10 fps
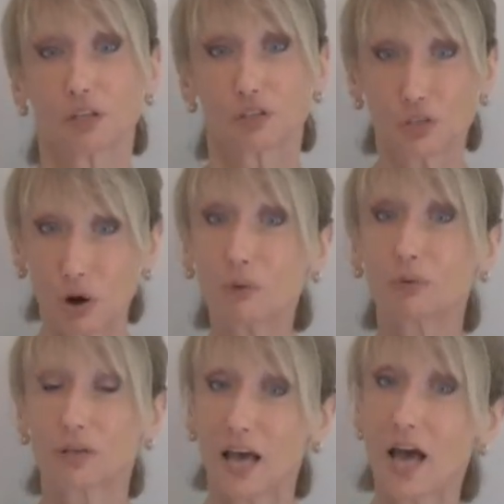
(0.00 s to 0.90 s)

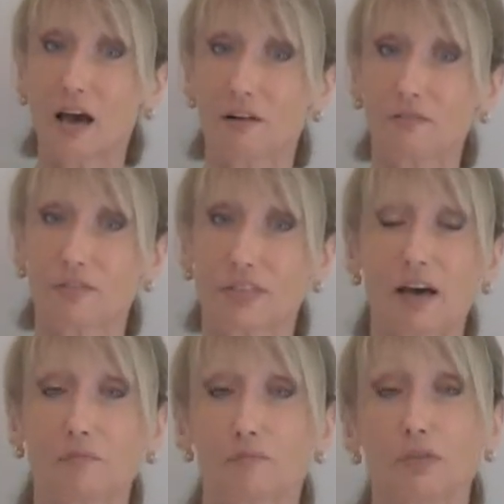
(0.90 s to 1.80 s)
don't have
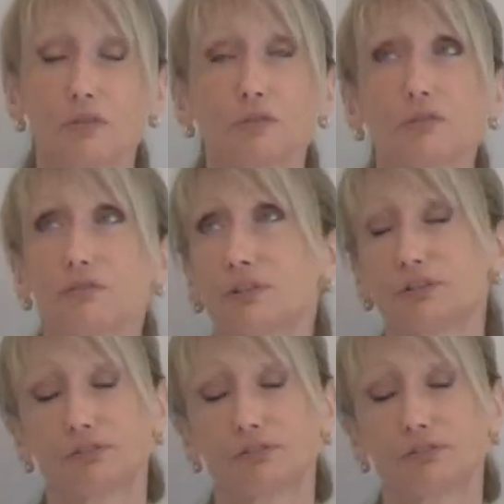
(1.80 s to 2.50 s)
that beautiful